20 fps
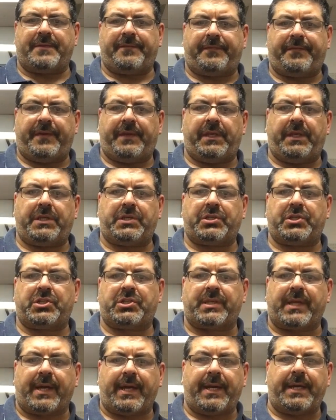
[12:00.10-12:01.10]
are finished,
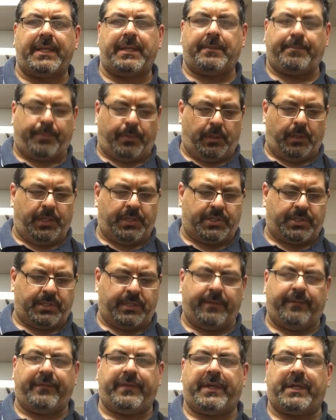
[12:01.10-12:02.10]
stained, polished and
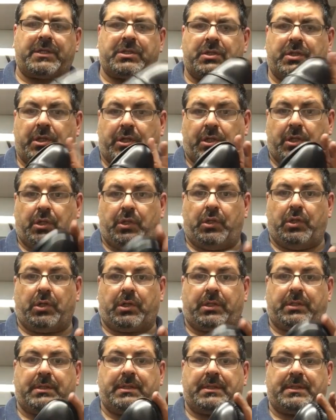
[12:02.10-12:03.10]
everything, so you can
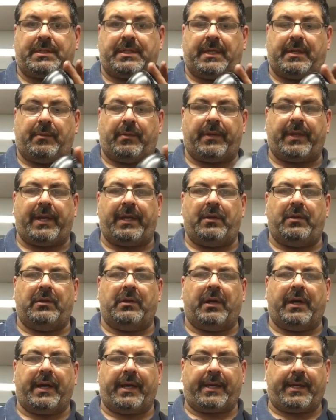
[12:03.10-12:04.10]
look to see what they look
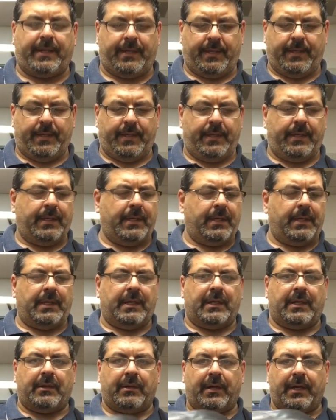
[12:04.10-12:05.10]
like.
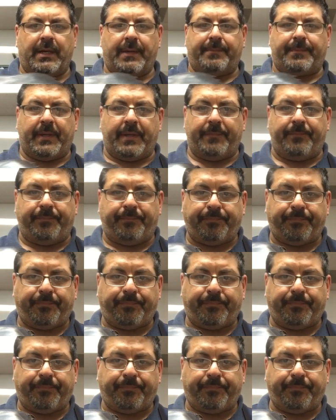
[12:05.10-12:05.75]
Alright, but